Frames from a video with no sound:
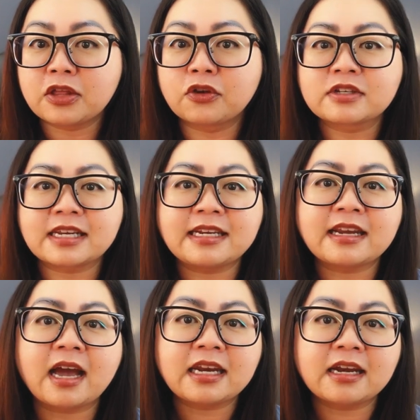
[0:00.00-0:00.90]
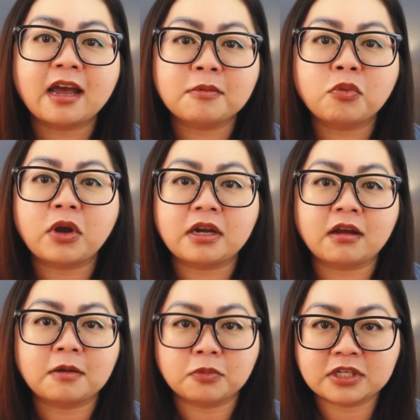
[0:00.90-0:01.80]
There's a
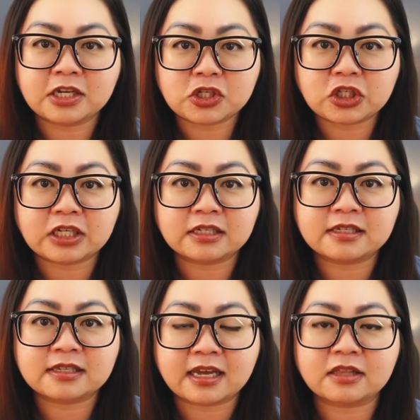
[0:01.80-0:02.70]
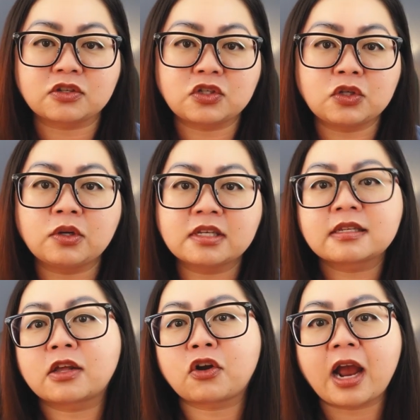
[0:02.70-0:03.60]
99.9% chance that the students
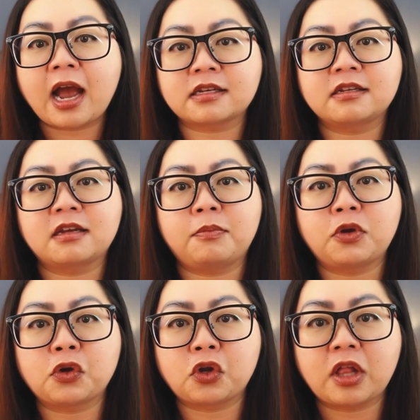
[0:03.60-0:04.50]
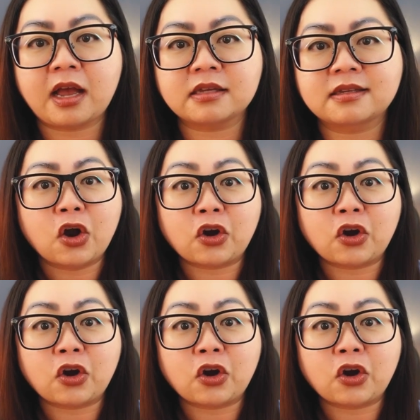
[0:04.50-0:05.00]
that are acting up in your class